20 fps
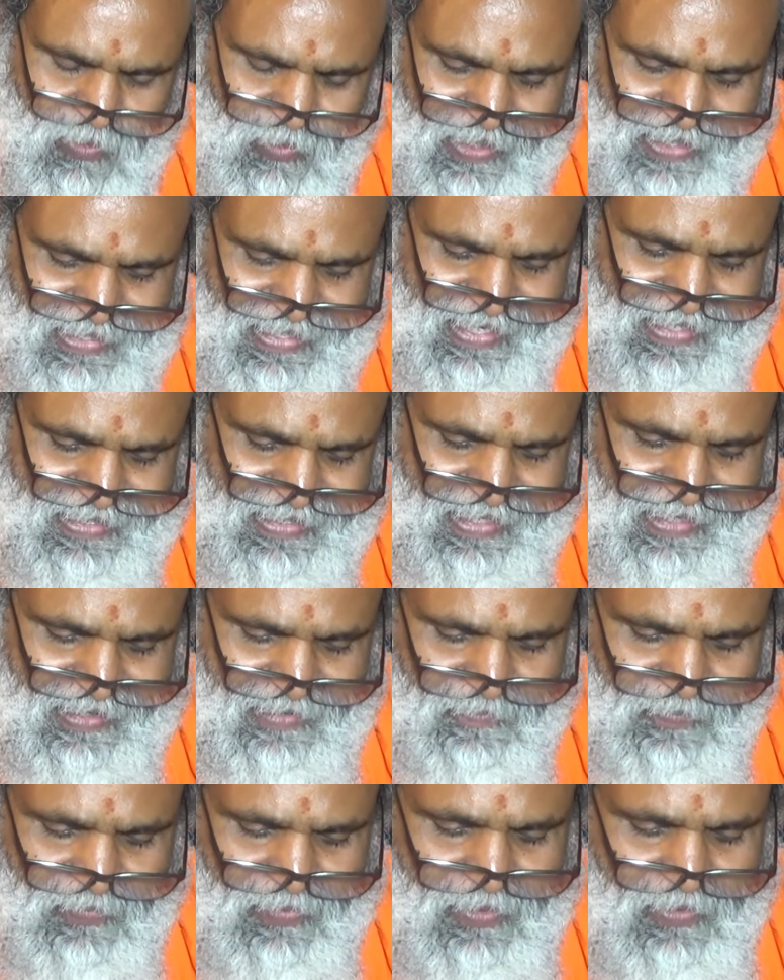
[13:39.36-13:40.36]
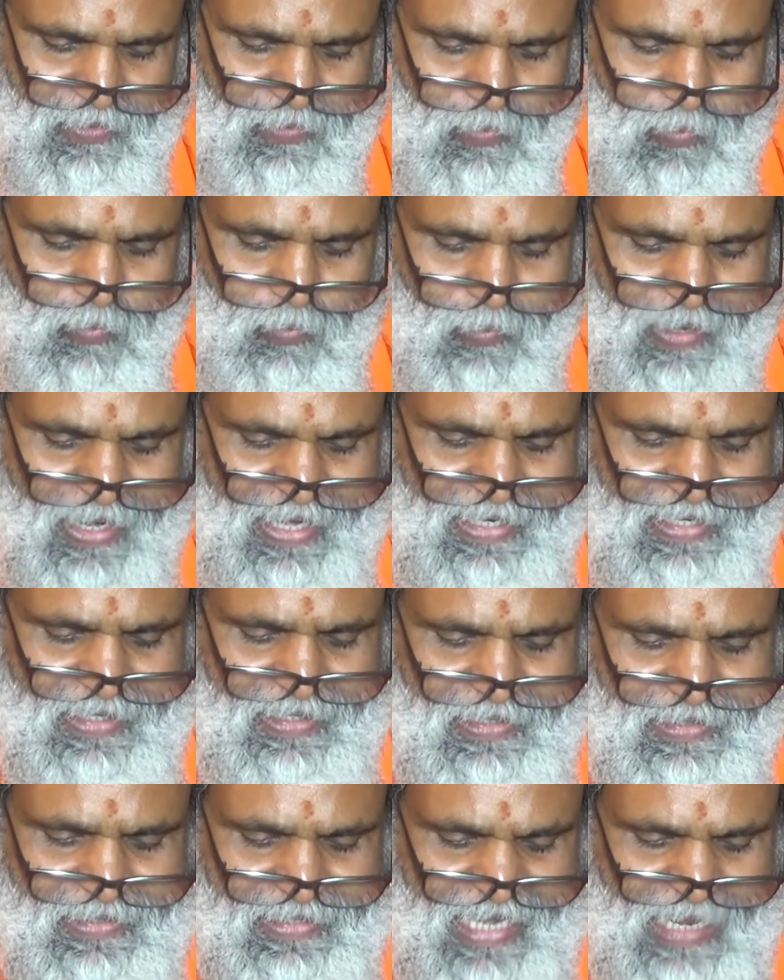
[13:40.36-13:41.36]
what are they? One
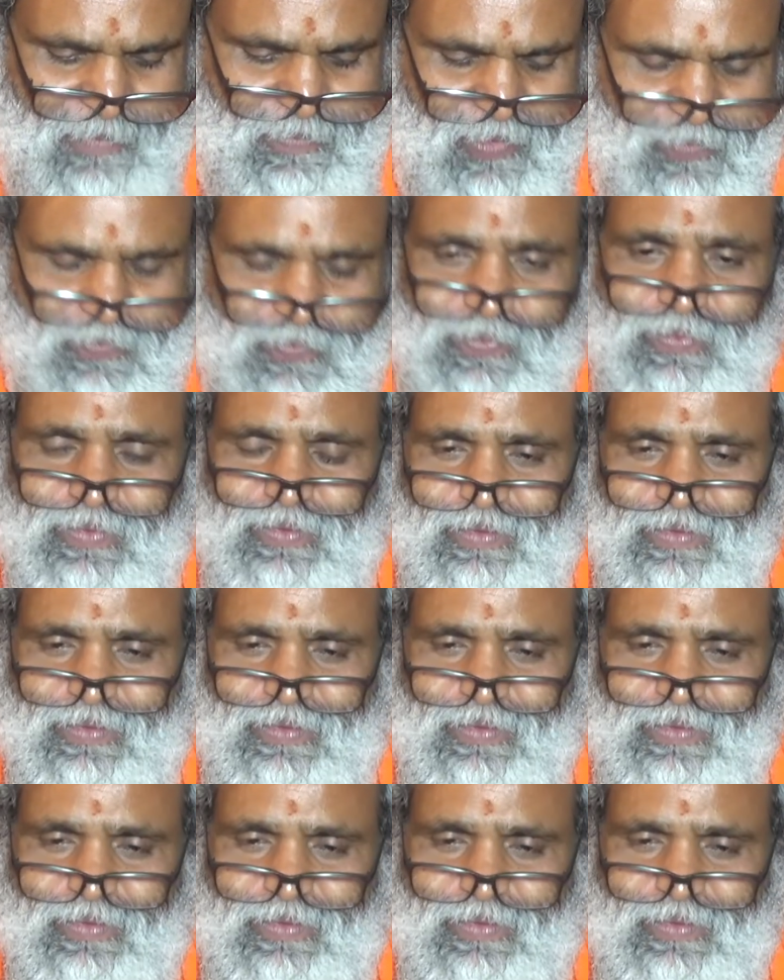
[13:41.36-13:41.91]
type of